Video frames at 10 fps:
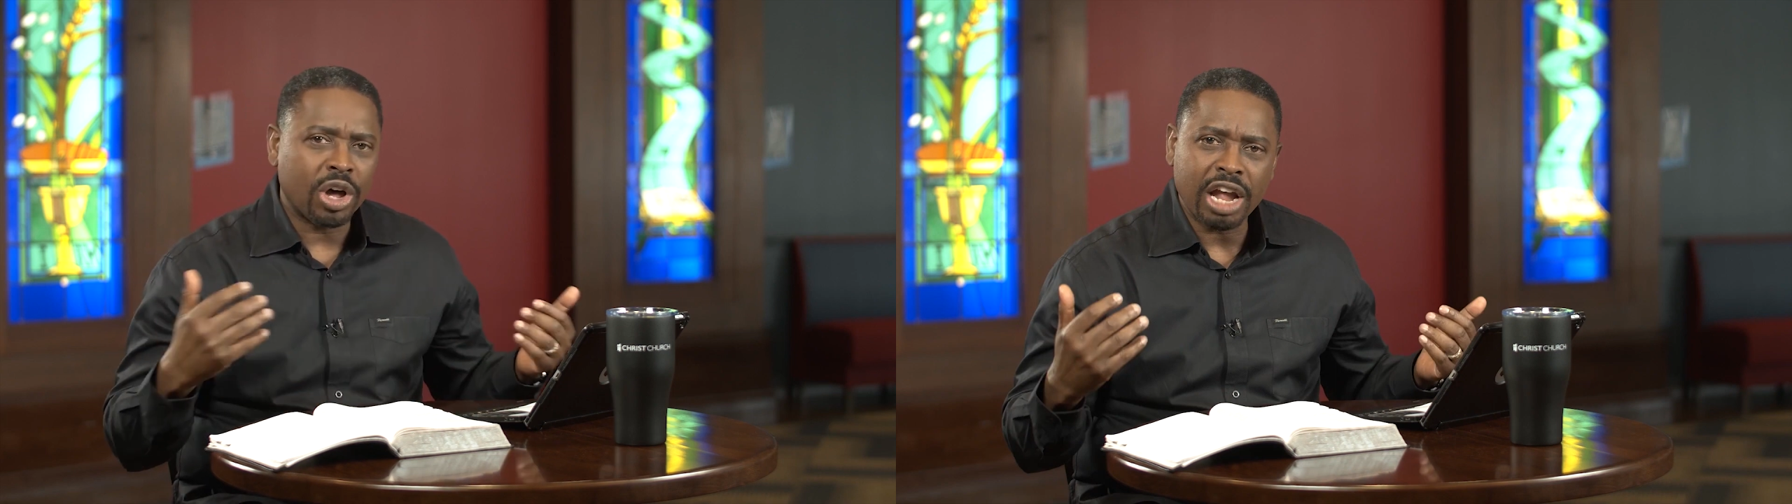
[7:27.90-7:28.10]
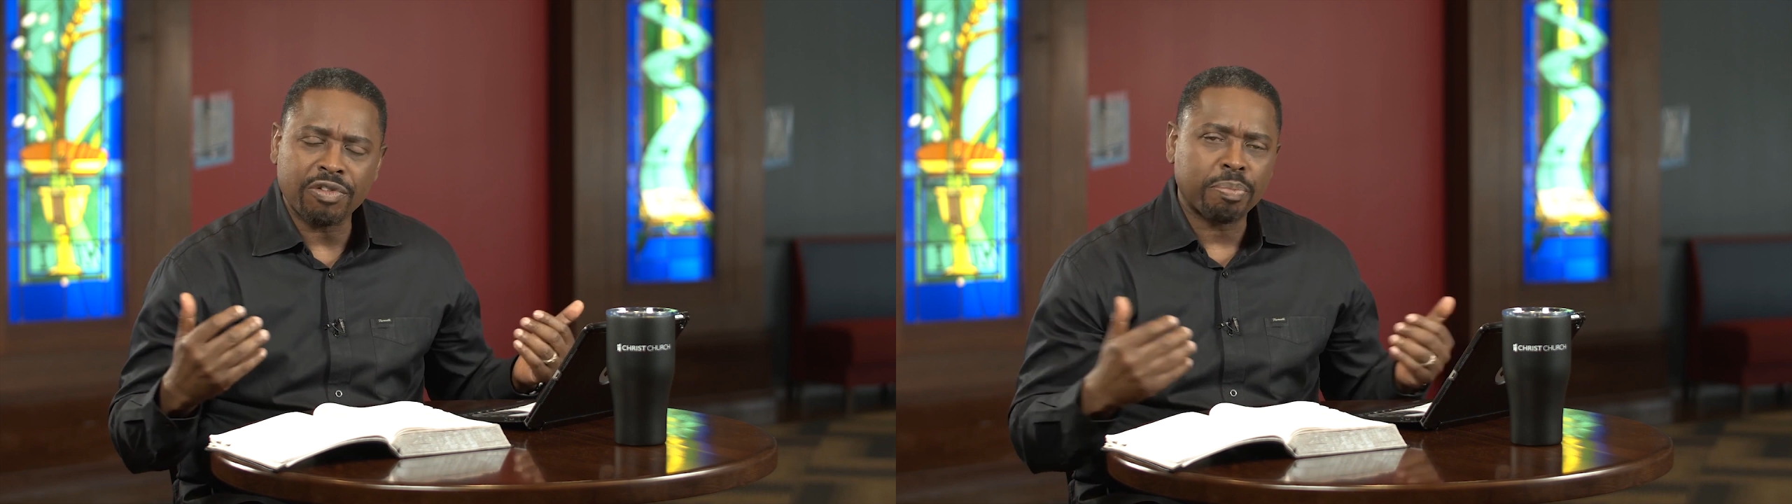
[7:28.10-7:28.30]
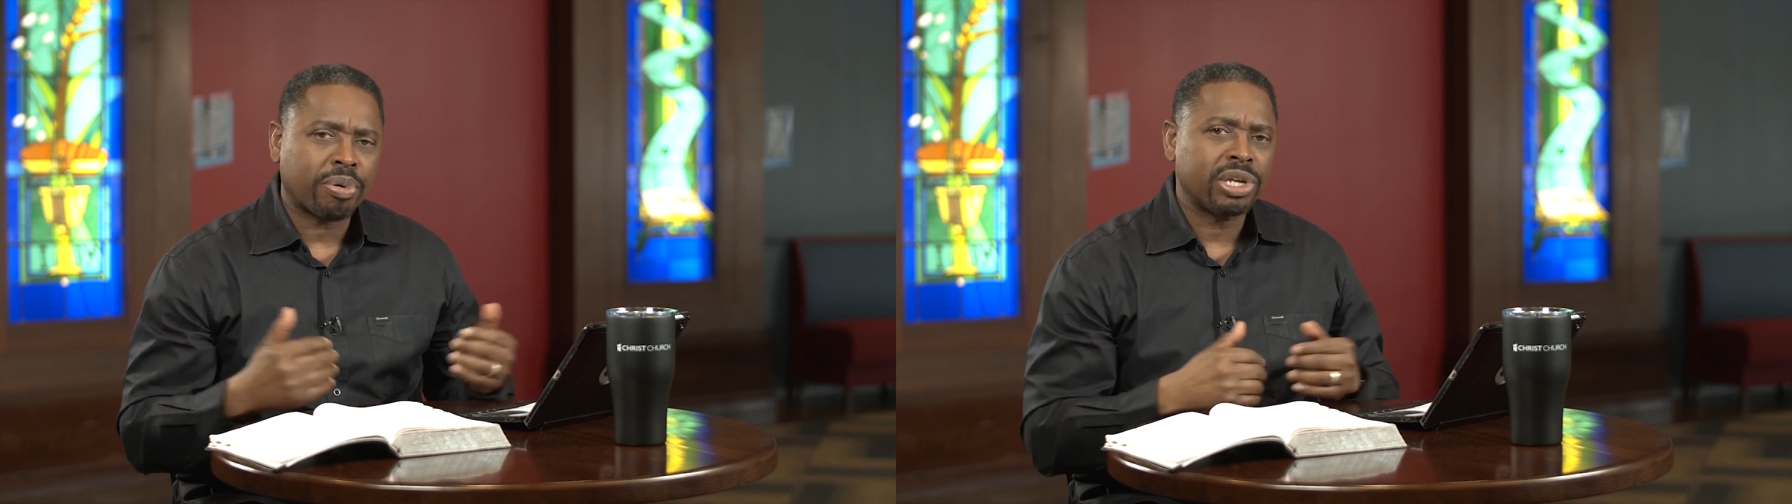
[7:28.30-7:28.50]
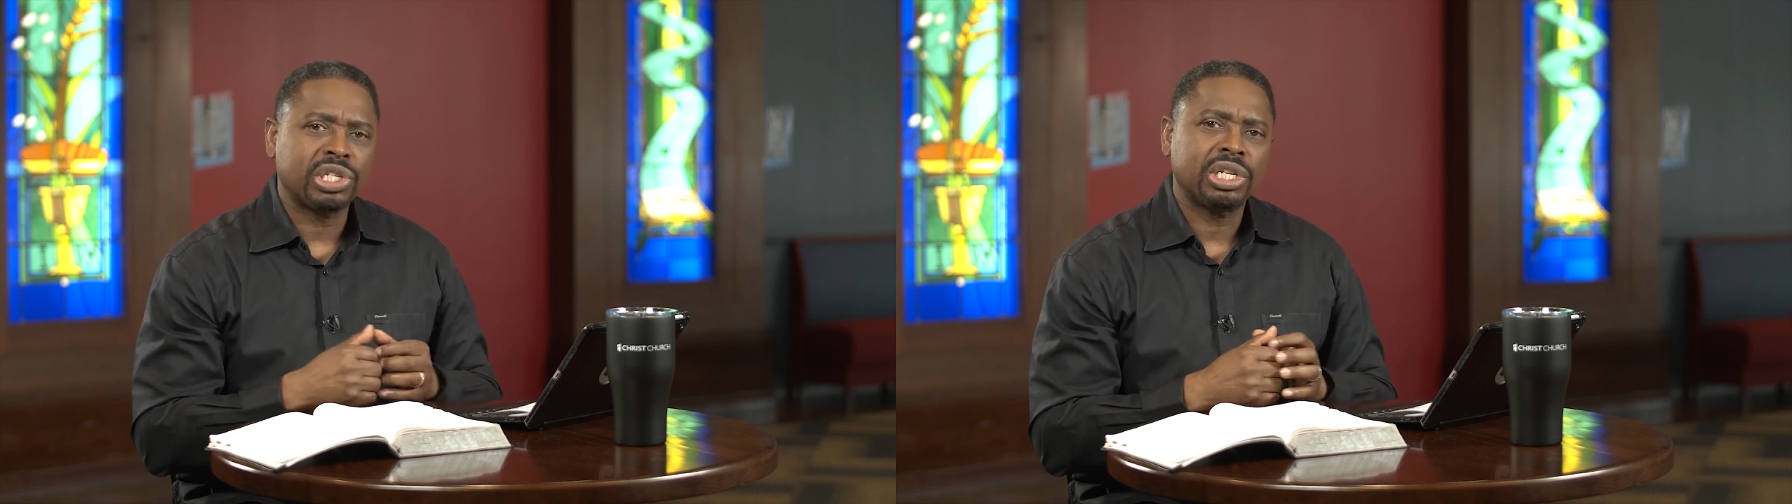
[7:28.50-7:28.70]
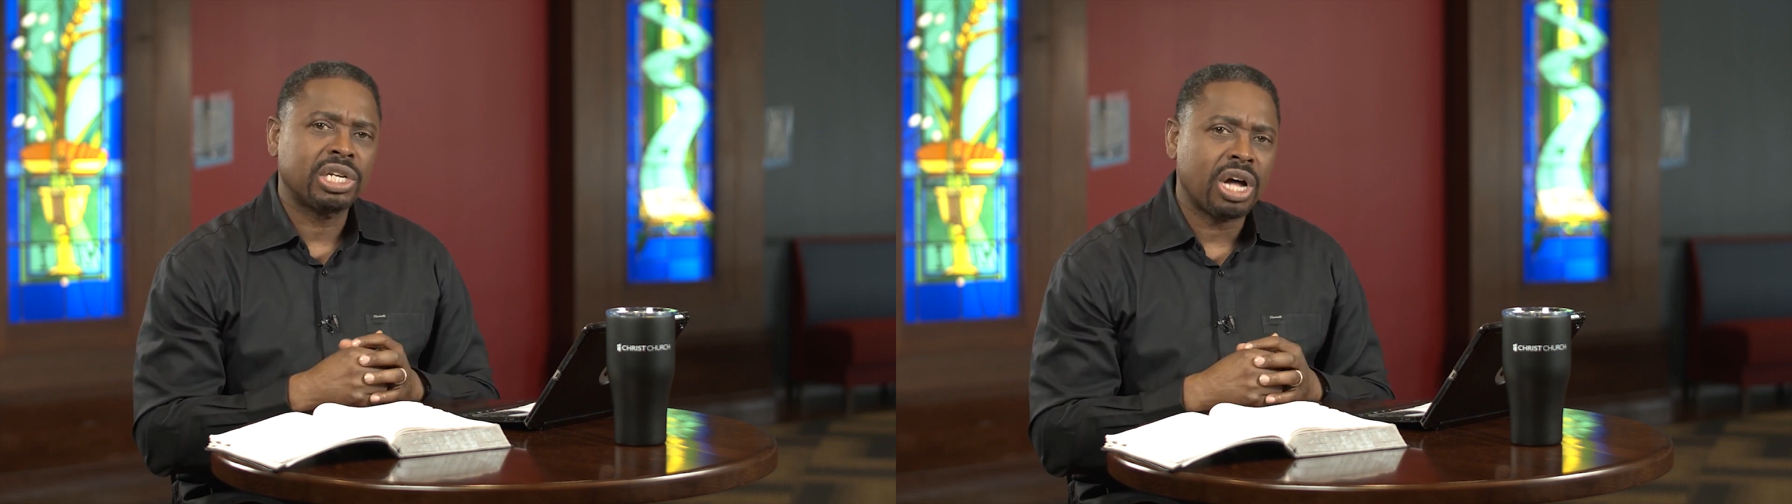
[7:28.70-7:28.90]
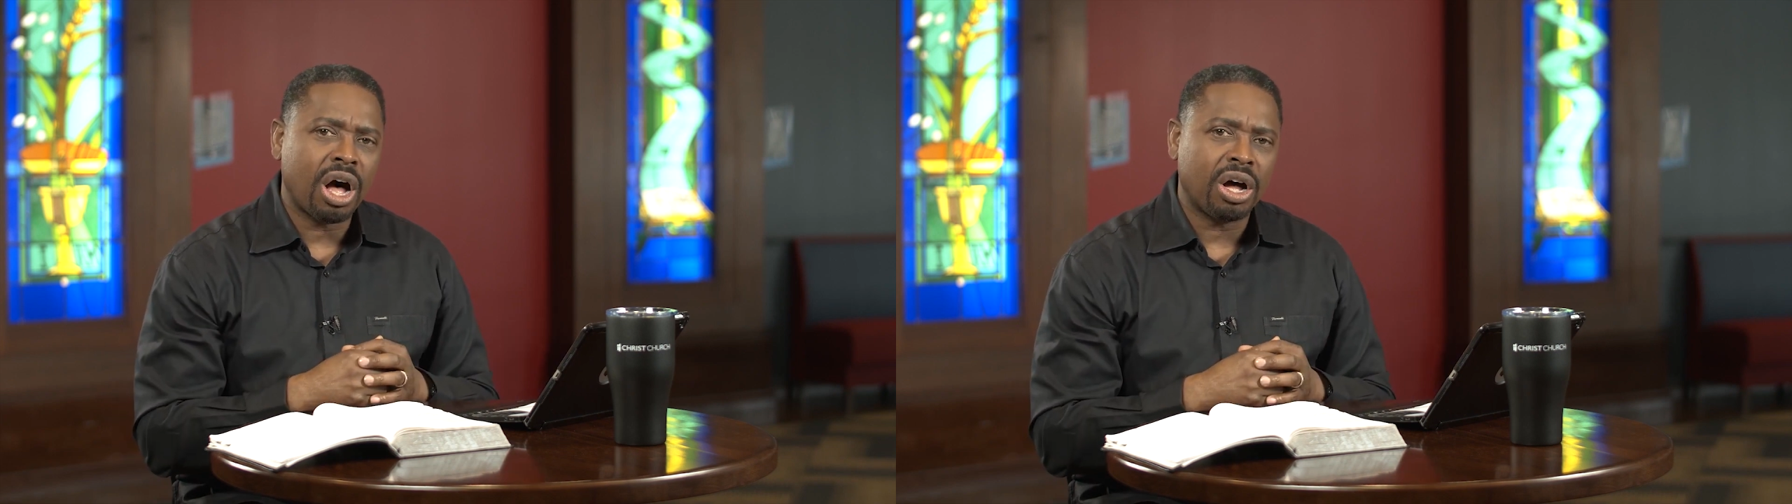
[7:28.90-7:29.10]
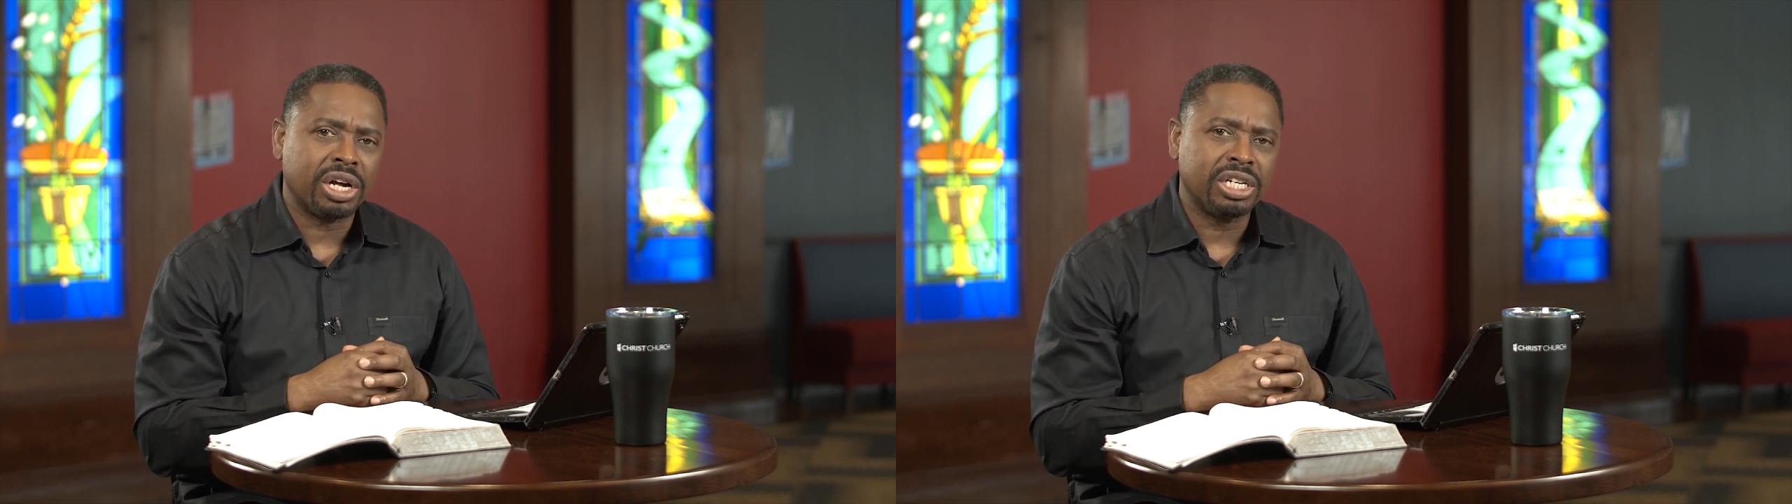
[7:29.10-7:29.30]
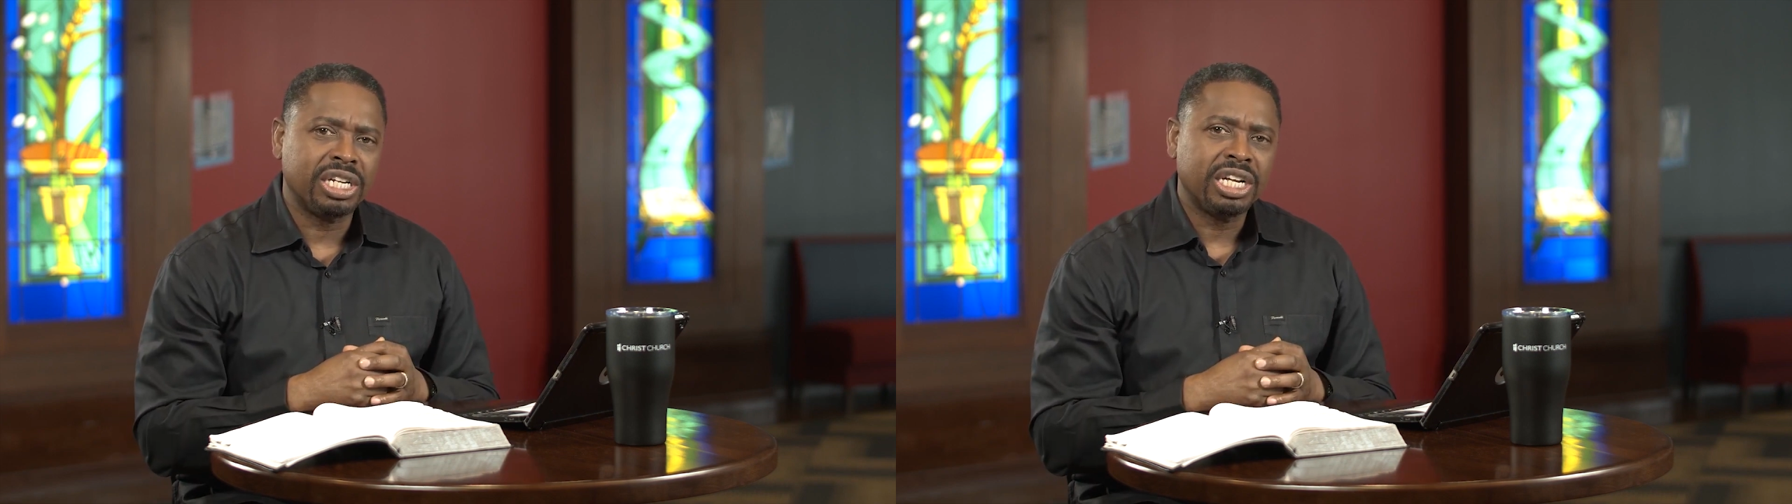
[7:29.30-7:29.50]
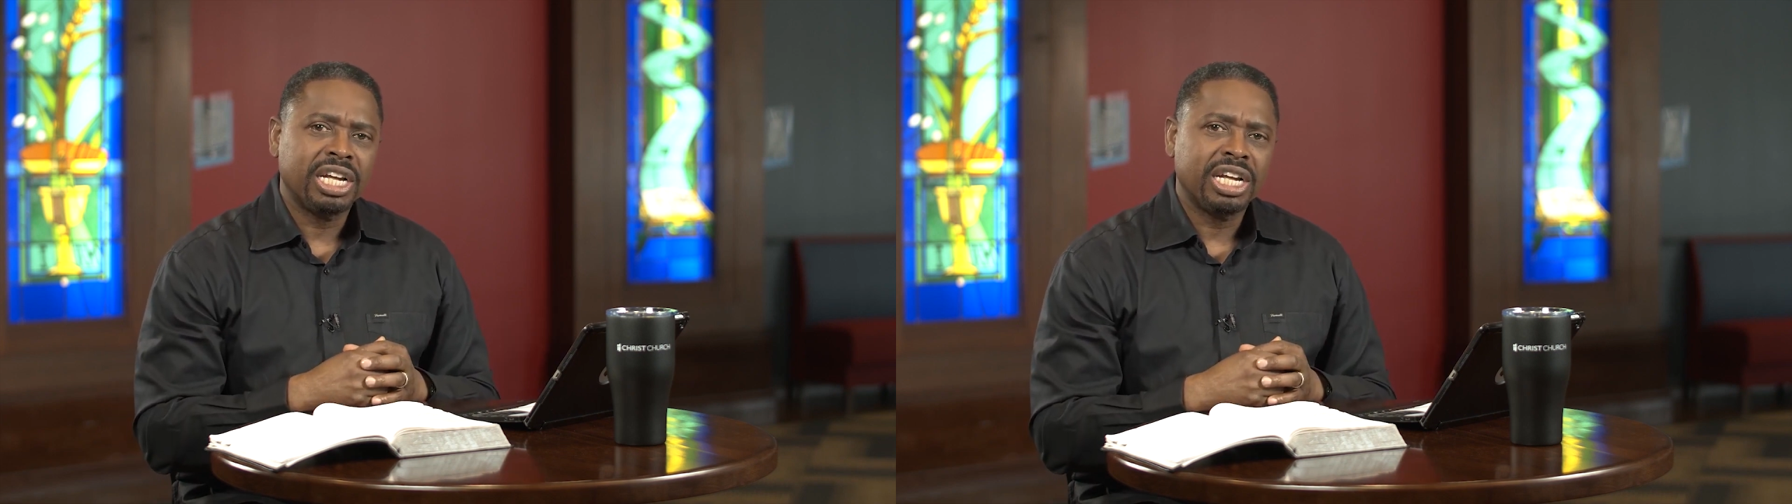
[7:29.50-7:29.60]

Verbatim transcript: ever-present God